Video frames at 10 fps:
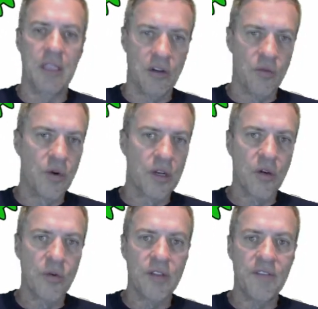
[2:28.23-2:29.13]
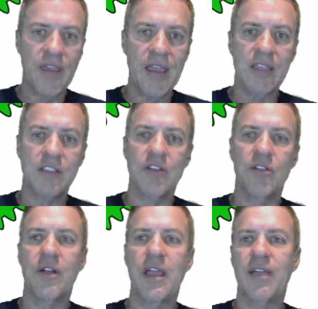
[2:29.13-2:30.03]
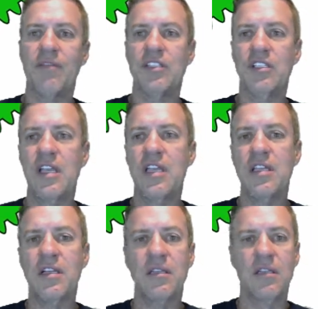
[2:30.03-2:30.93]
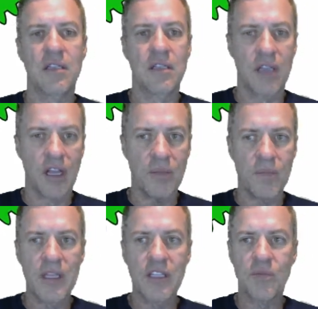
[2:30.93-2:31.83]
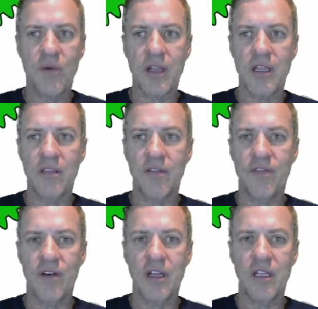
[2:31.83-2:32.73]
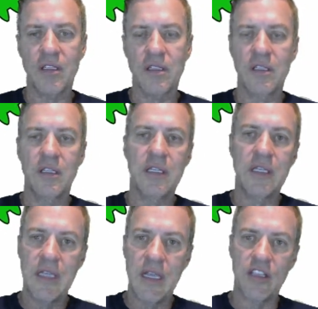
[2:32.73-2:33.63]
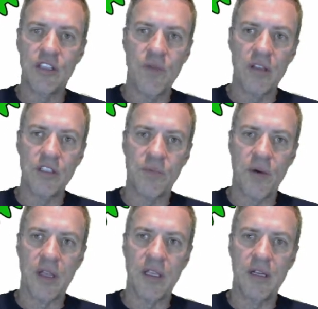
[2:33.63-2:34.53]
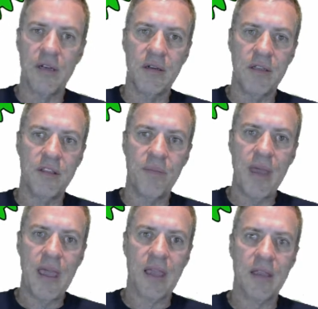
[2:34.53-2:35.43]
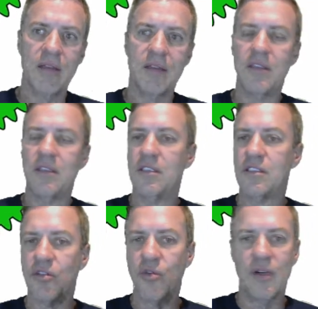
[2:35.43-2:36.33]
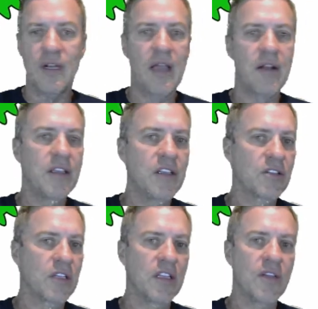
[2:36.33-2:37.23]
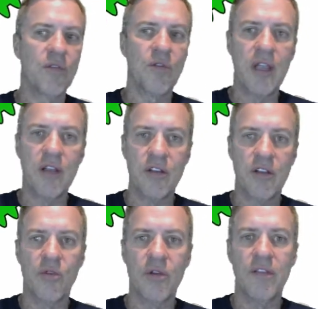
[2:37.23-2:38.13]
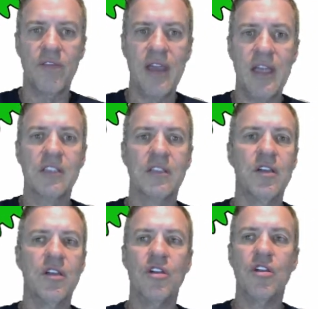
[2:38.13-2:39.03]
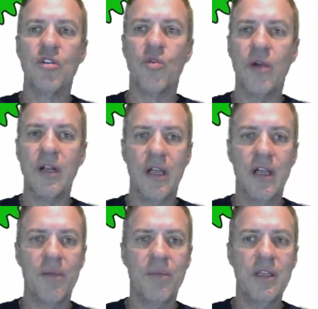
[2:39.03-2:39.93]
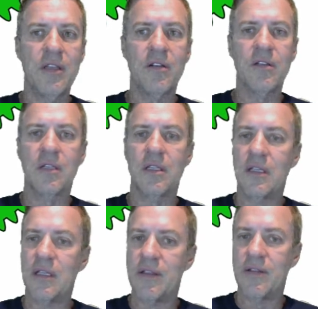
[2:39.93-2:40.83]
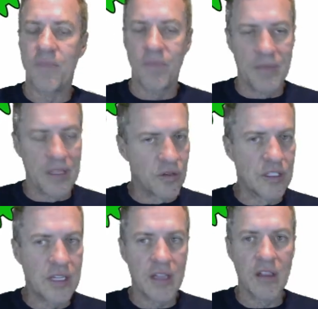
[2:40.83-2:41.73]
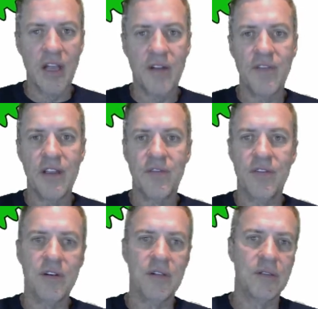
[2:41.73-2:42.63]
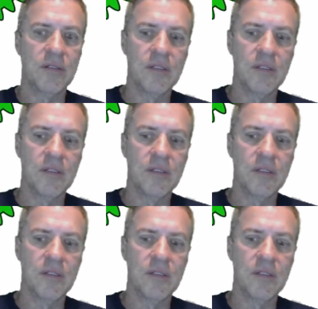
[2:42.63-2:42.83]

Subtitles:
and you want to go really fast, then you're going to have the chain on the biggest sprocket in the front and the smallest sprocket in the back. So going down hills on level ground, you can go really fast. Going uphill, it's going to take a lot of effort.